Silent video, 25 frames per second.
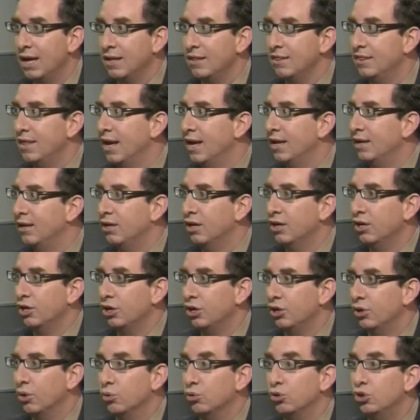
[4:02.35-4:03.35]
then
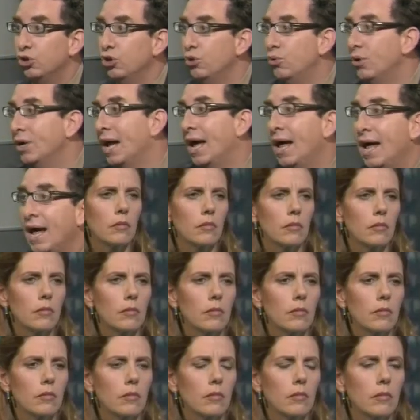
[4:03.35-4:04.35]
you, know, you and I
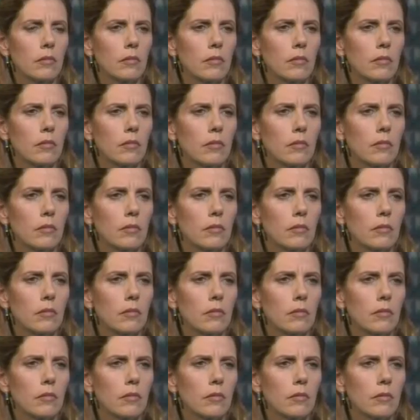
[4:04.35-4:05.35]
could you know, set
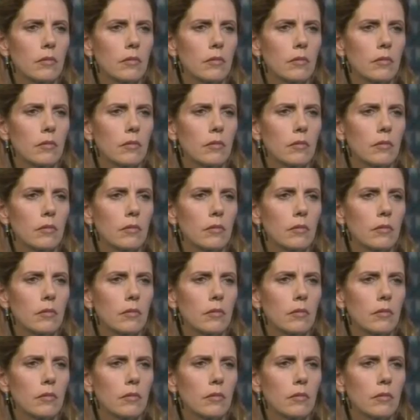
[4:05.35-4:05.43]
up a